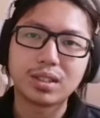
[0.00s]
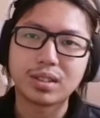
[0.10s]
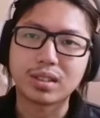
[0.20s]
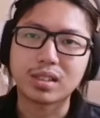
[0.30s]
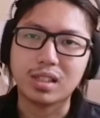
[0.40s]

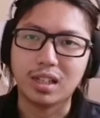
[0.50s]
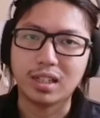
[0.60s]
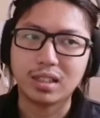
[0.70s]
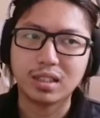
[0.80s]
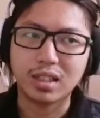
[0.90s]
It's like
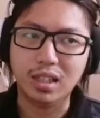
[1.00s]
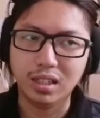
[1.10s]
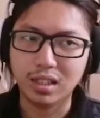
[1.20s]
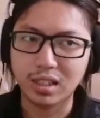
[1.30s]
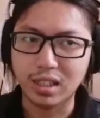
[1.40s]

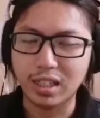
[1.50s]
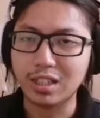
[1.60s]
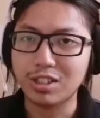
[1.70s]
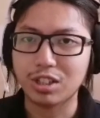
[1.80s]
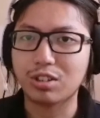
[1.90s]
the
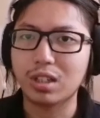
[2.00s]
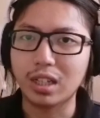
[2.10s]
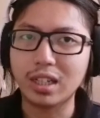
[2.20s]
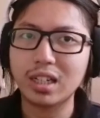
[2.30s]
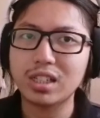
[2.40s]

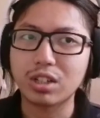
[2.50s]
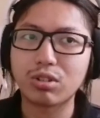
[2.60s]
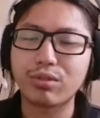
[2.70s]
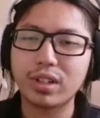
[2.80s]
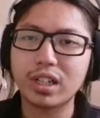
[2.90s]
English
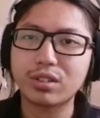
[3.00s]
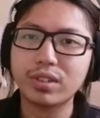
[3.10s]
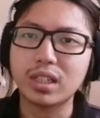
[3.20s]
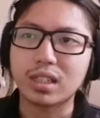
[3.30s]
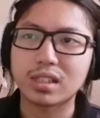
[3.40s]
equivalent of
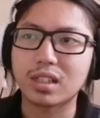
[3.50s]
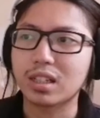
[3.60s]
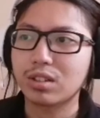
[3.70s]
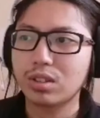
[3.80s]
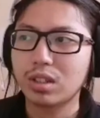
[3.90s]
it is like,
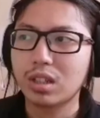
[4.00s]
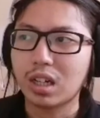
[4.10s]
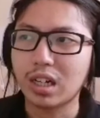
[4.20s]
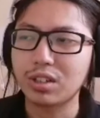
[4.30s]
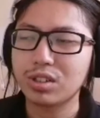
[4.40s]

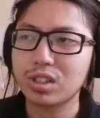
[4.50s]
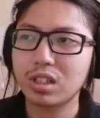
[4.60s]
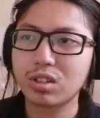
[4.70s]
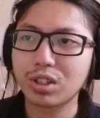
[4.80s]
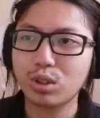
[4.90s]
are
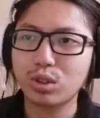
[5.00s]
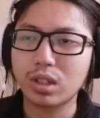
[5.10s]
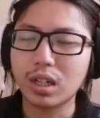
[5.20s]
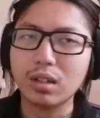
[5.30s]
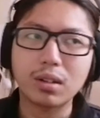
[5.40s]

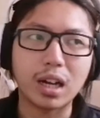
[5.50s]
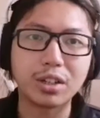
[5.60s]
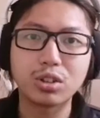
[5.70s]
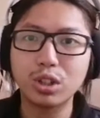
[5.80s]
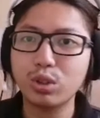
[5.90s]
you
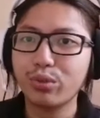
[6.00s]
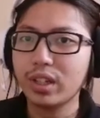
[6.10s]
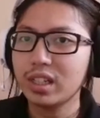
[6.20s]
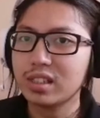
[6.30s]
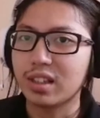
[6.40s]
going to
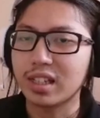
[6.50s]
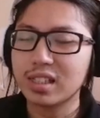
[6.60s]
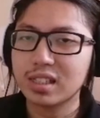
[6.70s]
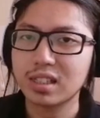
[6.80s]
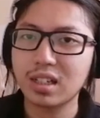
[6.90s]
finish this?